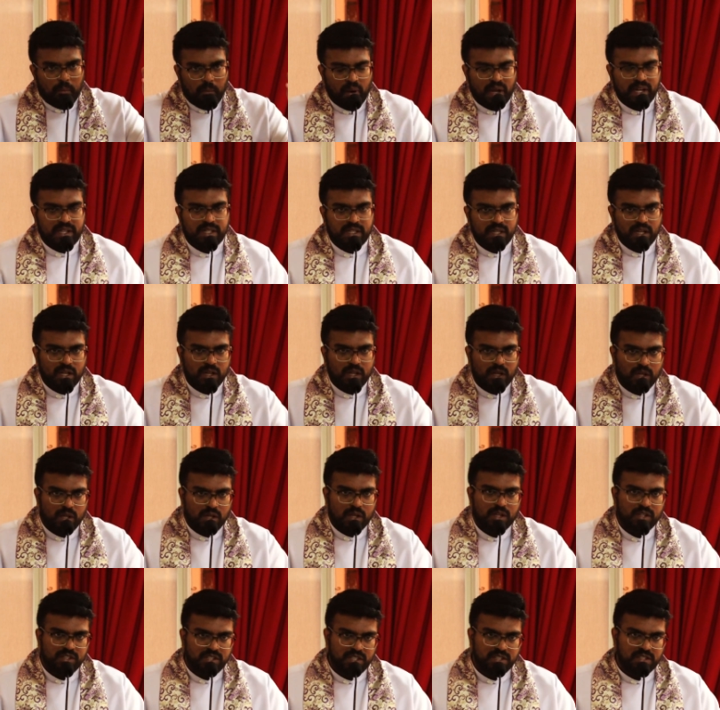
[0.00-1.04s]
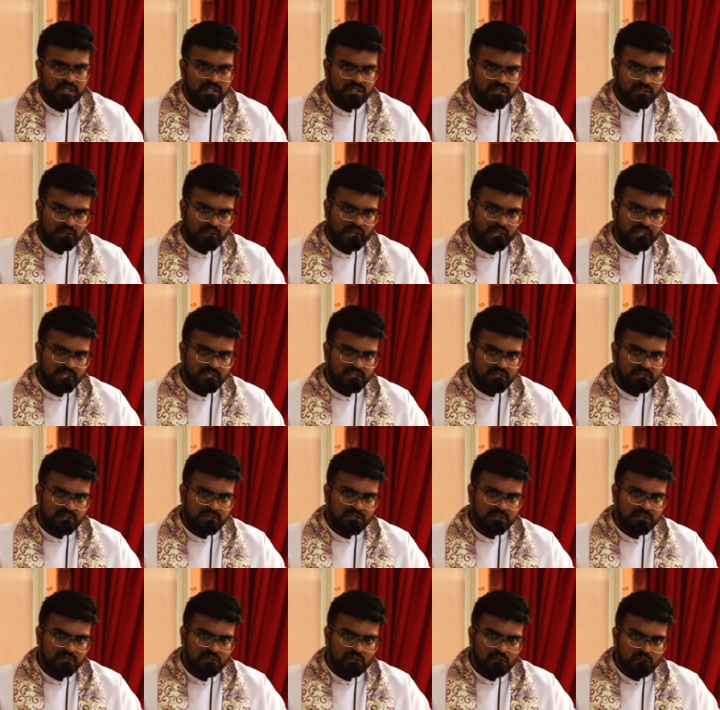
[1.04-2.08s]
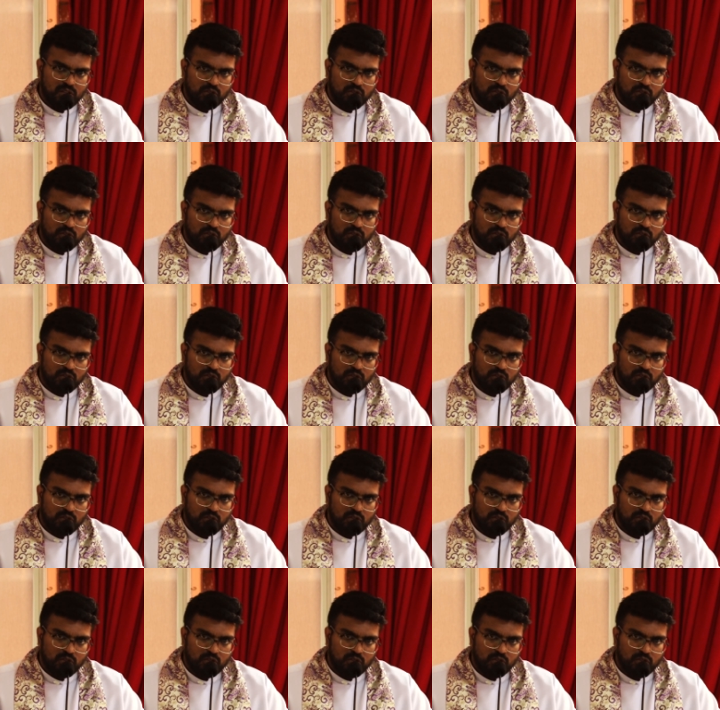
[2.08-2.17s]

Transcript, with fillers: but Jesus Christ.